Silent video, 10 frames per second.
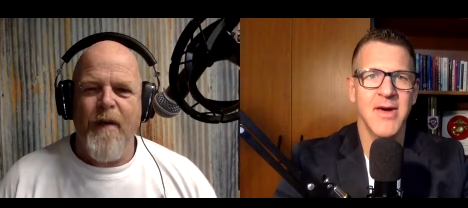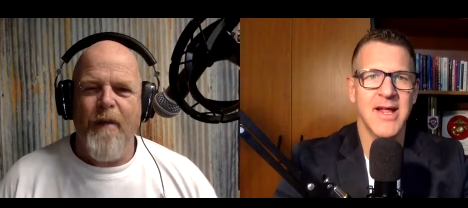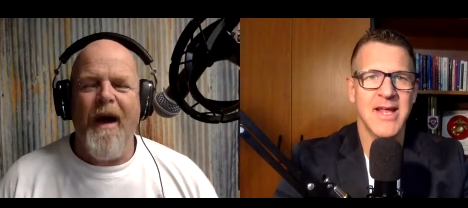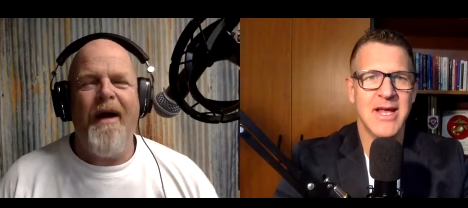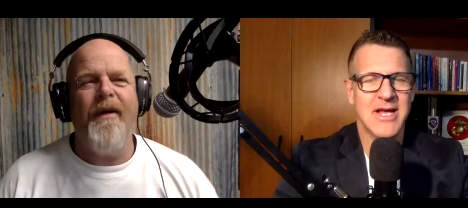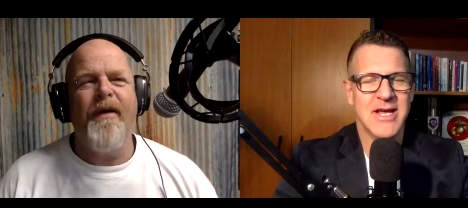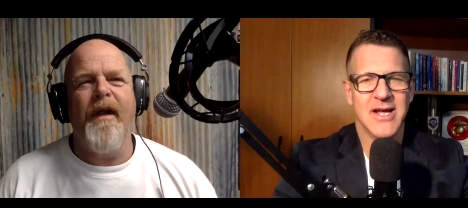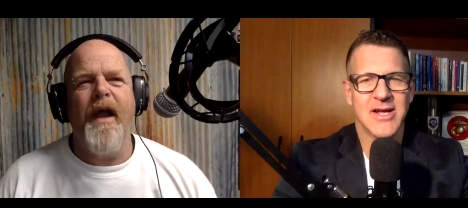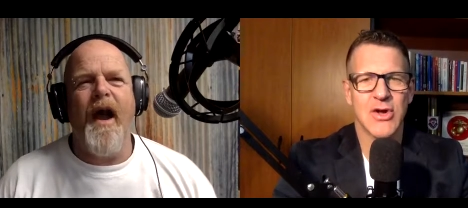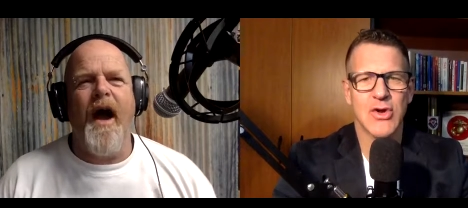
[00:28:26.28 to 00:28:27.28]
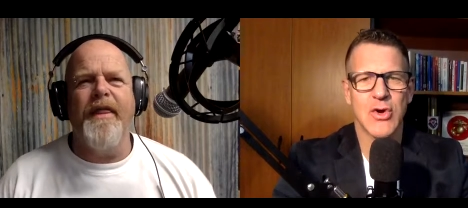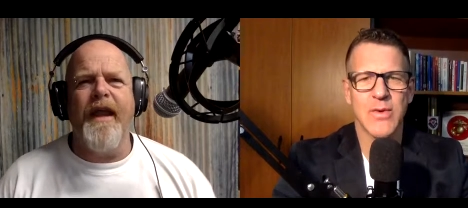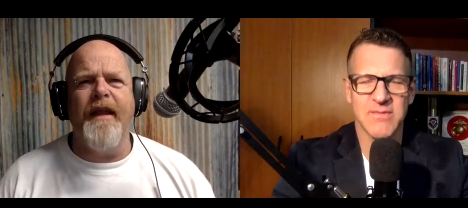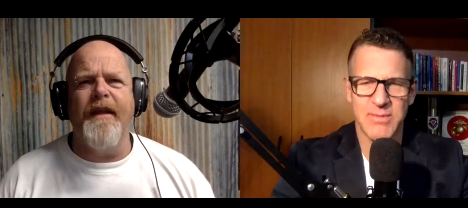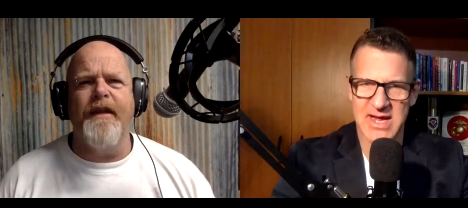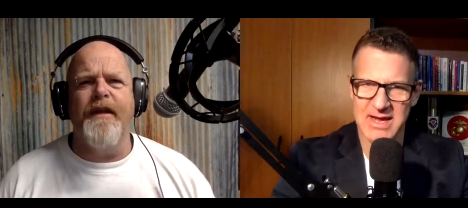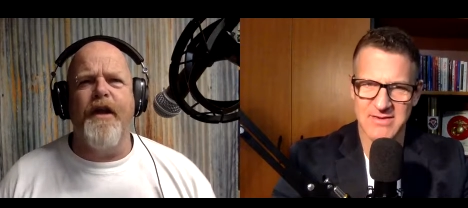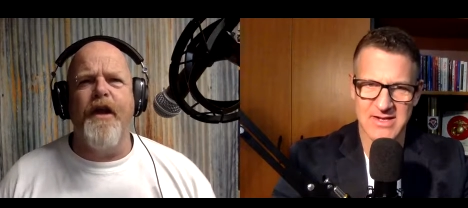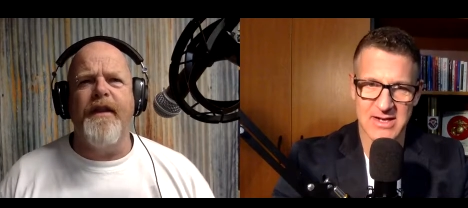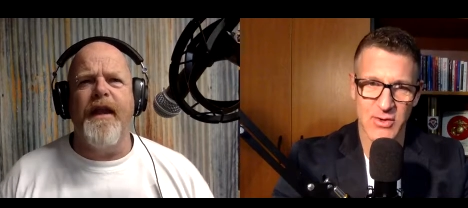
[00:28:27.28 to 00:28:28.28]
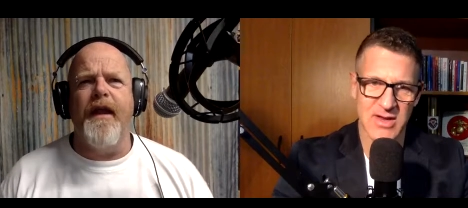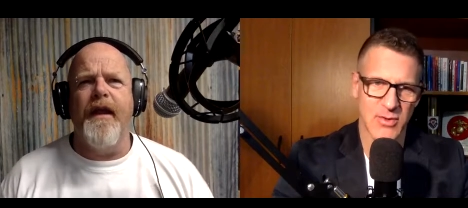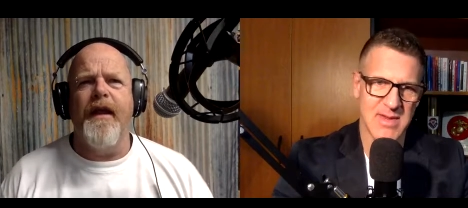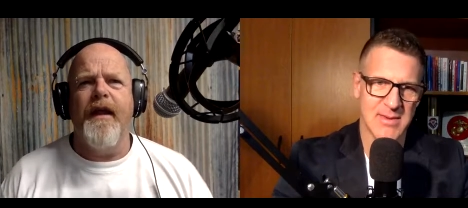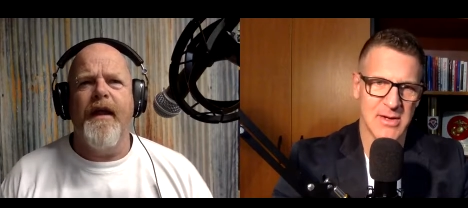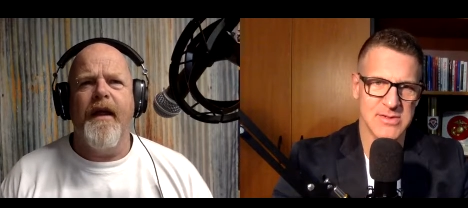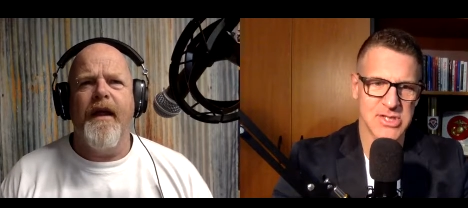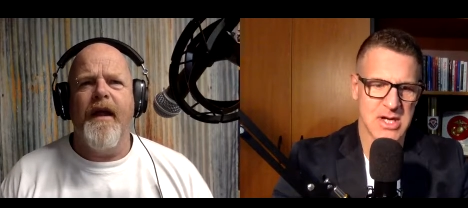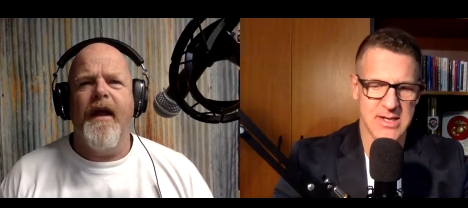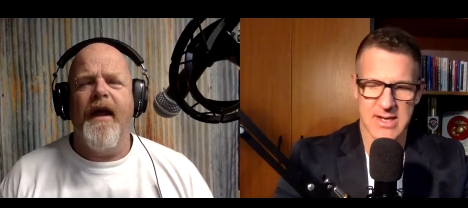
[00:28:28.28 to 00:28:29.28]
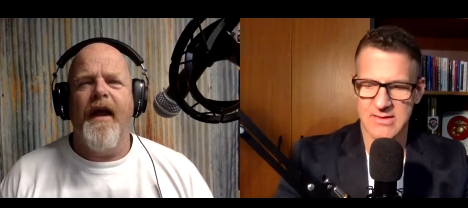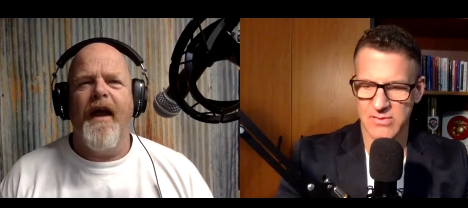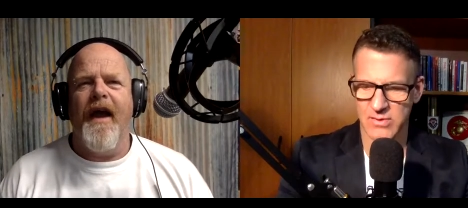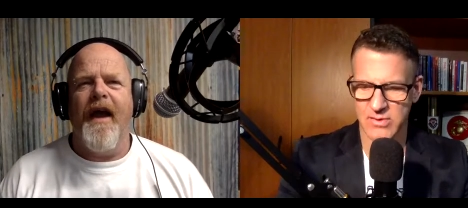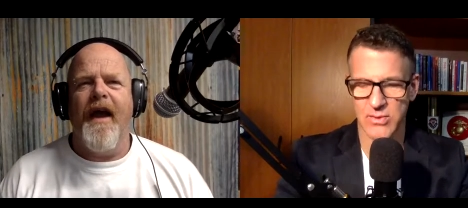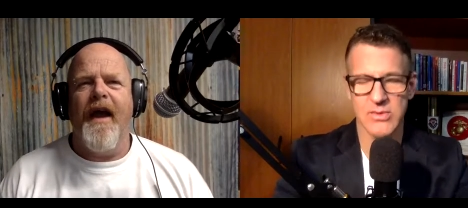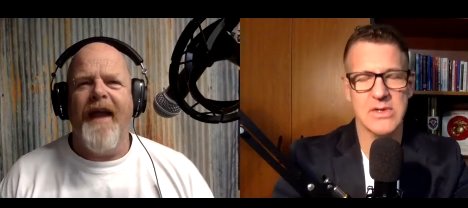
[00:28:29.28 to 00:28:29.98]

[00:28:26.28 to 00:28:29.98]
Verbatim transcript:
Speaker 1: well, I think speakeasy and we meet Elton John. That's sort of cool.